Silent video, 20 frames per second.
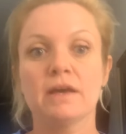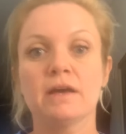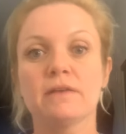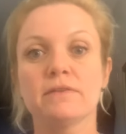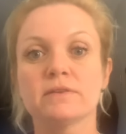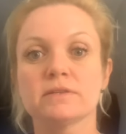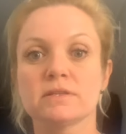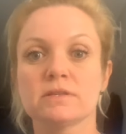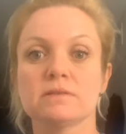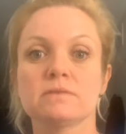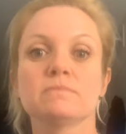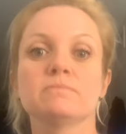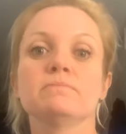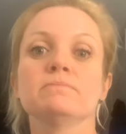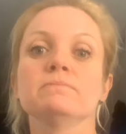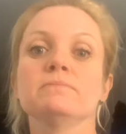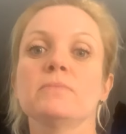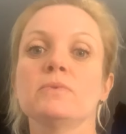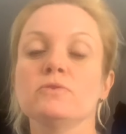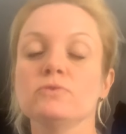This is
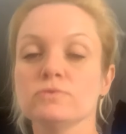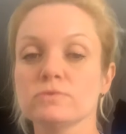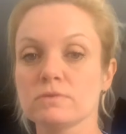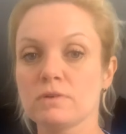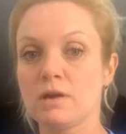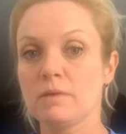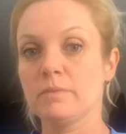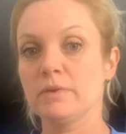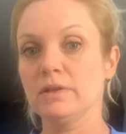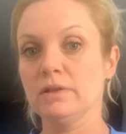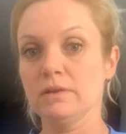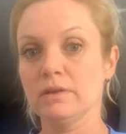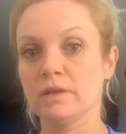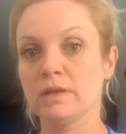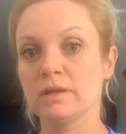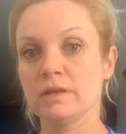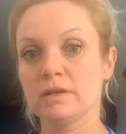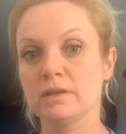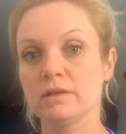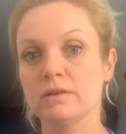most common
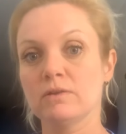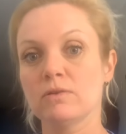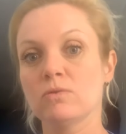in